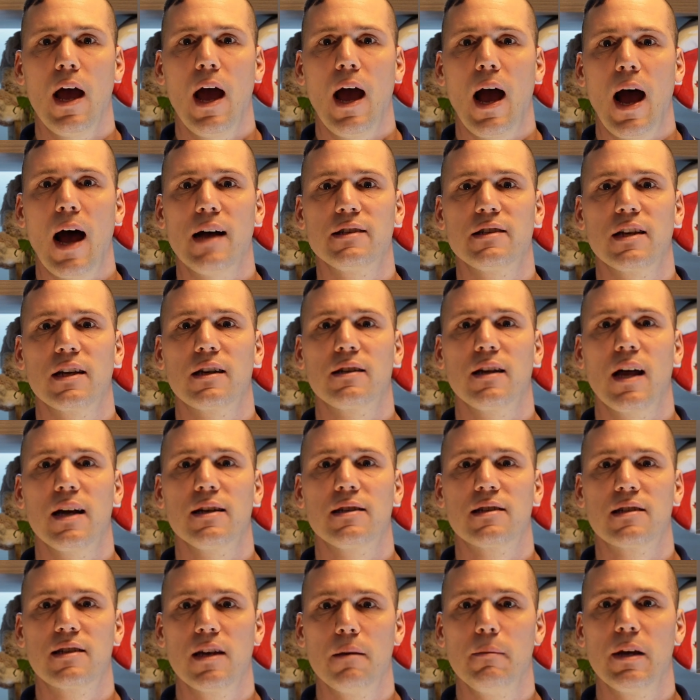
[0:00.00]
has a
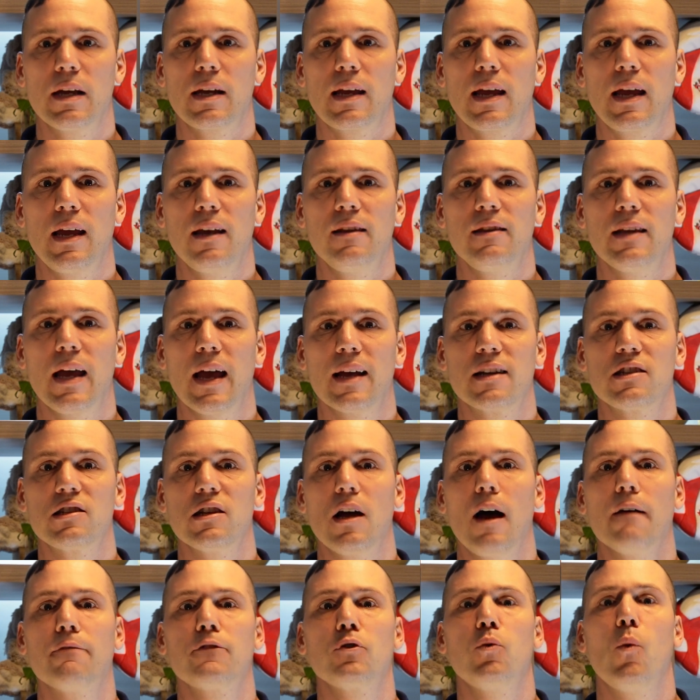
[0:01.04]
glycemic index
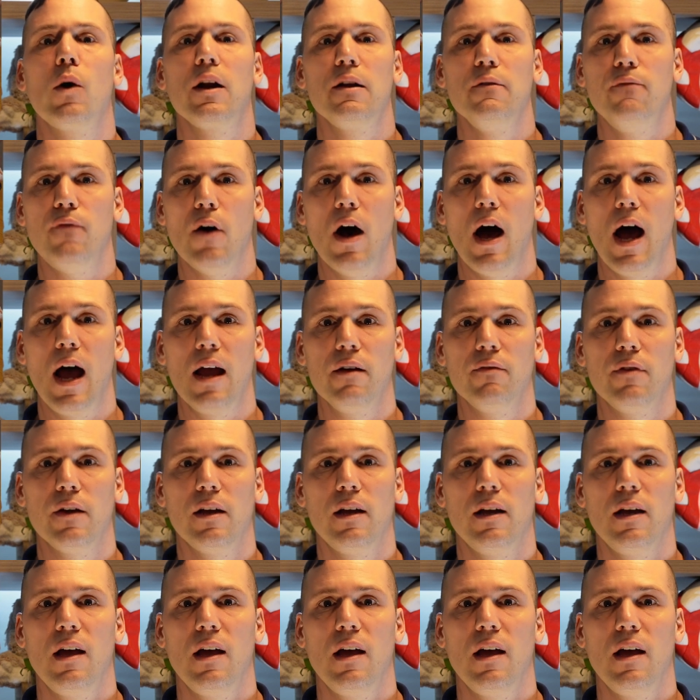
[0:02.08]
of 25.